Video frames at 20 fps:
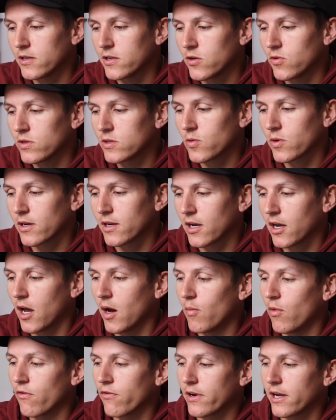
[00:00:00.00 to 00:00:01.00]
do is we're going to
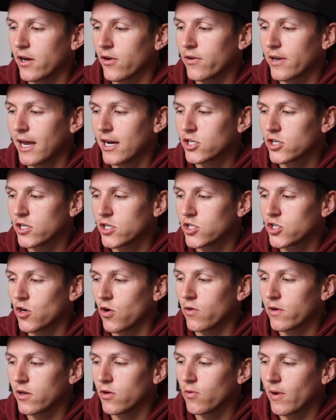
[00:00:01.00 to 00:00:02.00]
come over here and actually
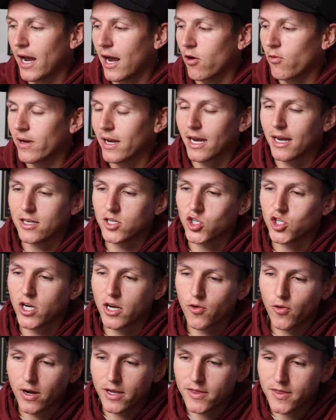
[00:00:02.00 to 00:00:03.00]
show you how we can
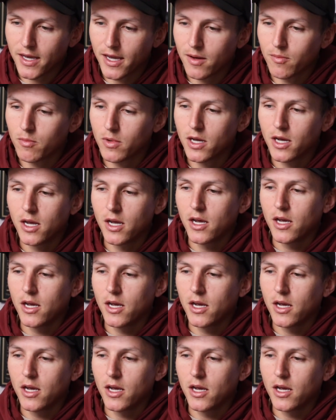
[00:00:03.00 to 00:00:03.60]
generate them,